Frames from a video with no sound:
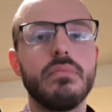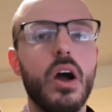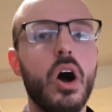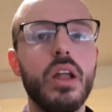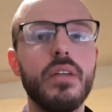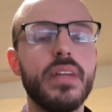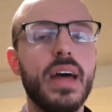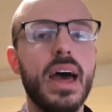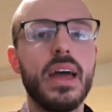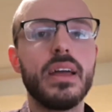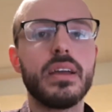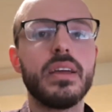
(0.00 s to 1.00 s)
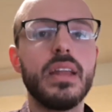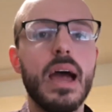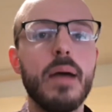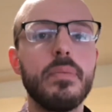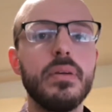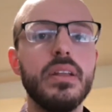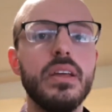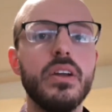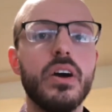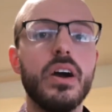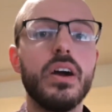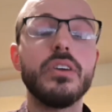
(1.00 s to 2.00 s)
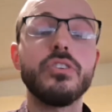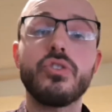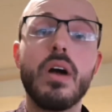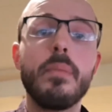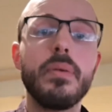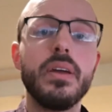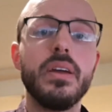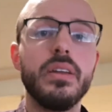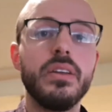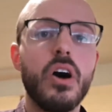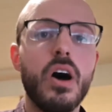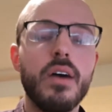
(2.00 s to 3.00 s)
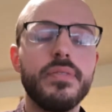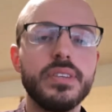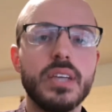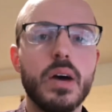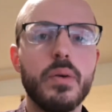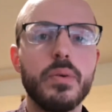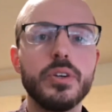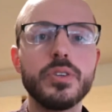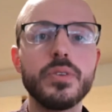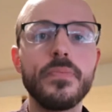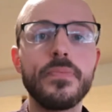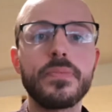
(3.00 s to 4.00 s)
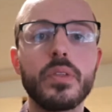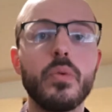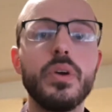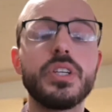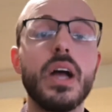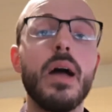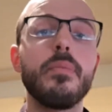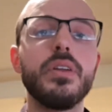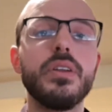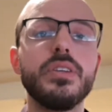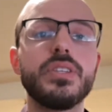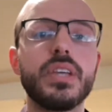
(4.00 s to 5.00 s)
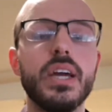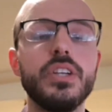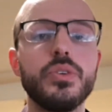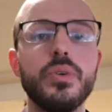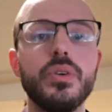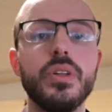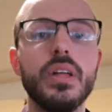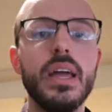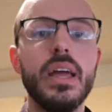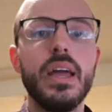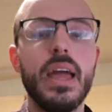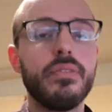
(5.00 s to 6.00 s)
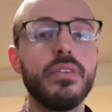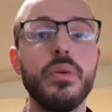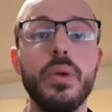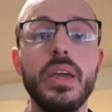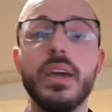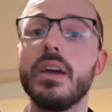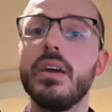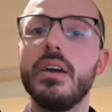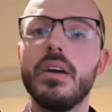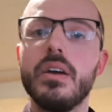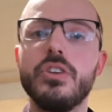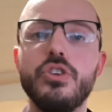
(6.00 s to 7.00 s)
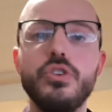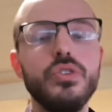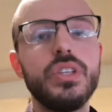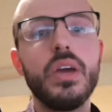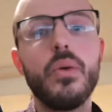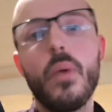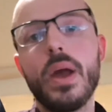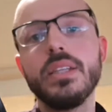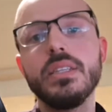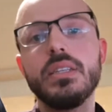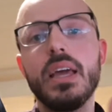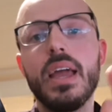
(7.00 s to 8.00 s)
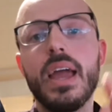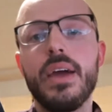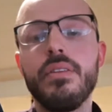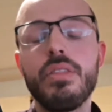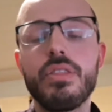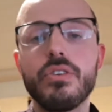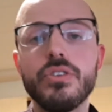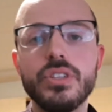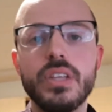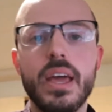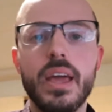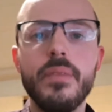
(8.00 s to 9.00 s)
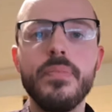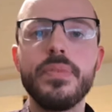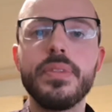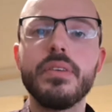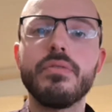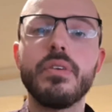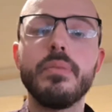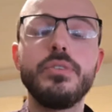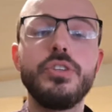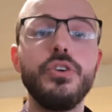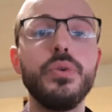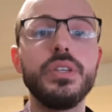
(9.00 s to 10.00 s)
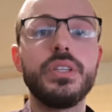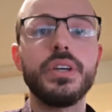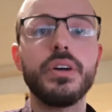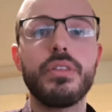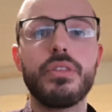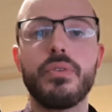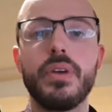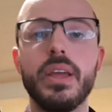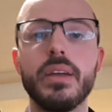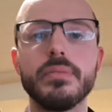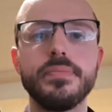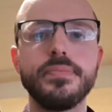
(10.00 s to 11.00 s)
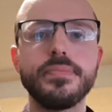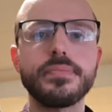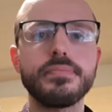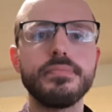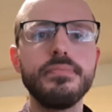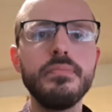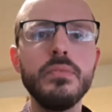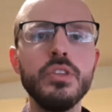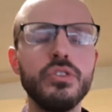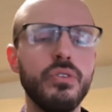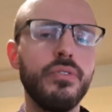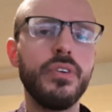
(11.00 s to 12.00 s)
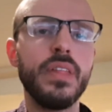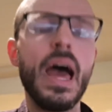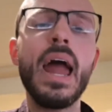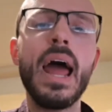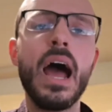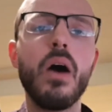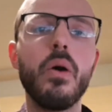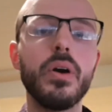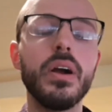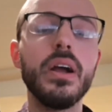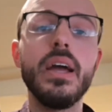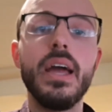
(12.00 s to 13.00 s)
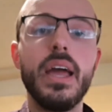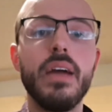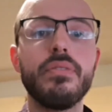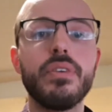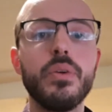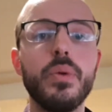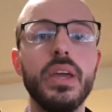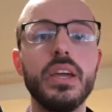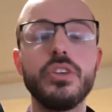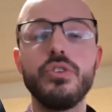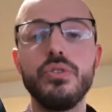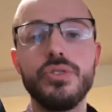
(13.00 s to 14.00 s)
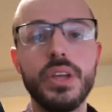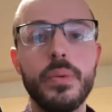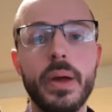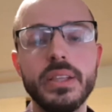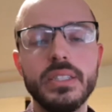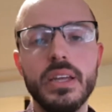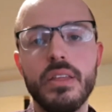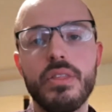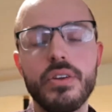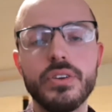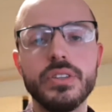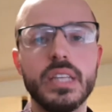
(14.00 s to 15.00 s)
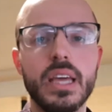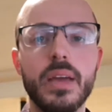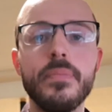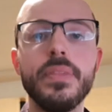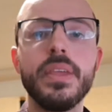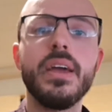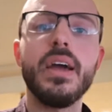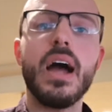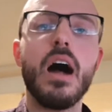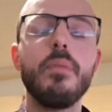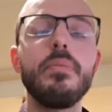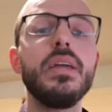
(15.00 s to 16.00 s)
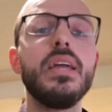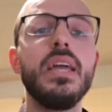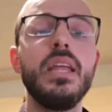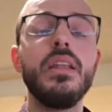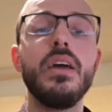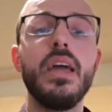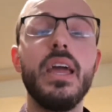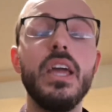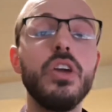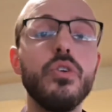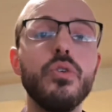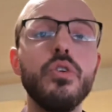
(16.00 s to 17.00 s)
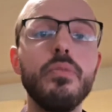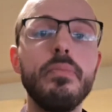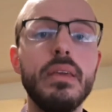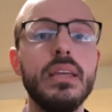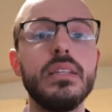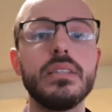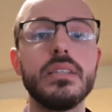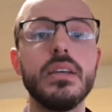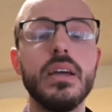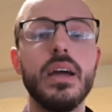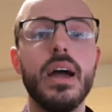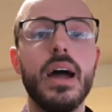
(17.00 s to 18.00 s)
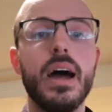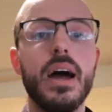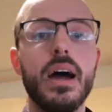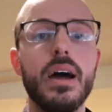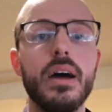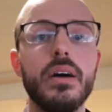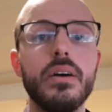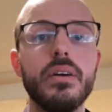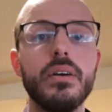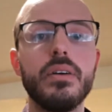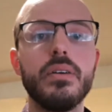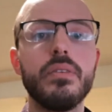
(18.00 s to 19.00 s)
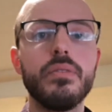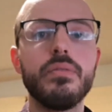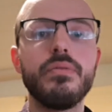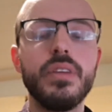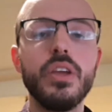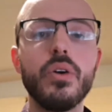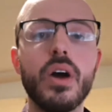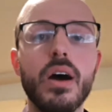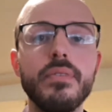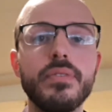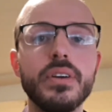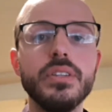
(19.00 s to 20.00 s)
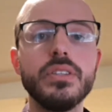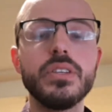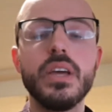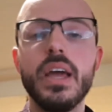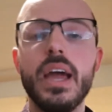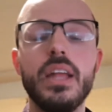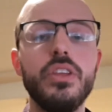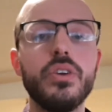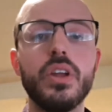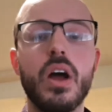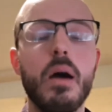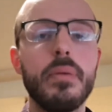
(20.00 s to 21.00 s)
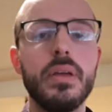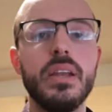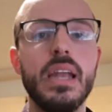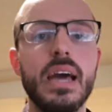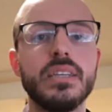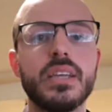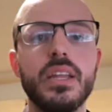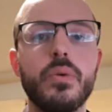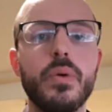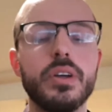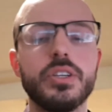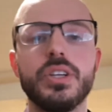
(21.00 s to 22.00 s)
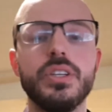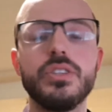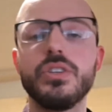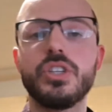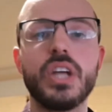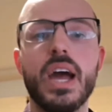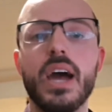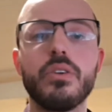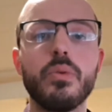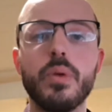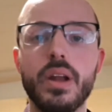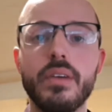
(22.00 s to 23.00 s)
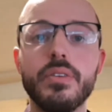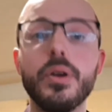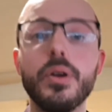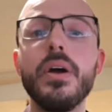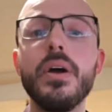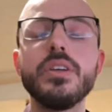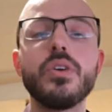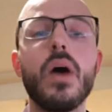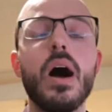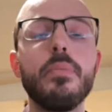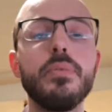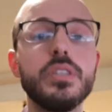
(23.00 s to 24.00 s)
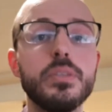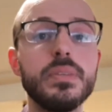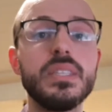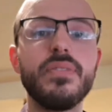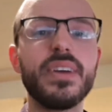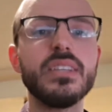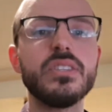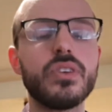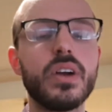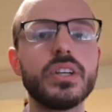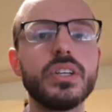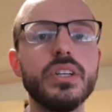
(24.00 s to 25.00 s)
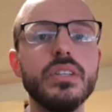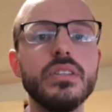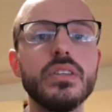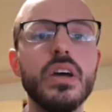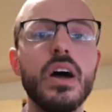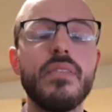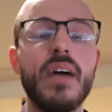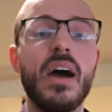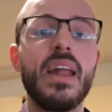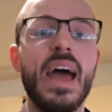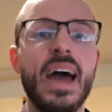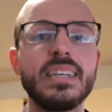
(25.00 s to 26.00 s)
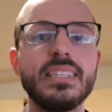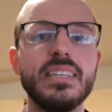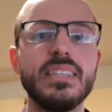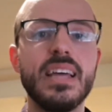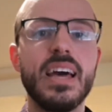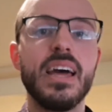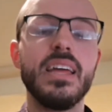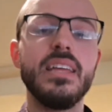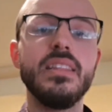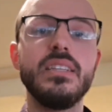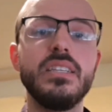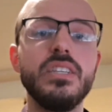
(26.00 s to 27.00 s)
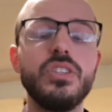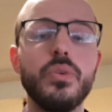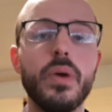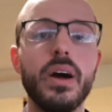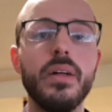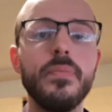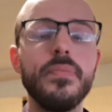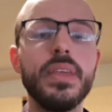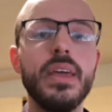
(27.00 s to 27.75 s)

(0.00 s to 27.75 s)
all of that can happen in our drop-in office hours, which I'm going to schedule every week, Tuesday, Wednesday, and Thursday from 2 until 3. So for that hour every week, Tuesday, Wednesday, and Thursday, I'll be in a Google Meet video conference, and you can hop in and ask any questions or chat or whatever. So I'll put specific instructions of how to access that in the D2L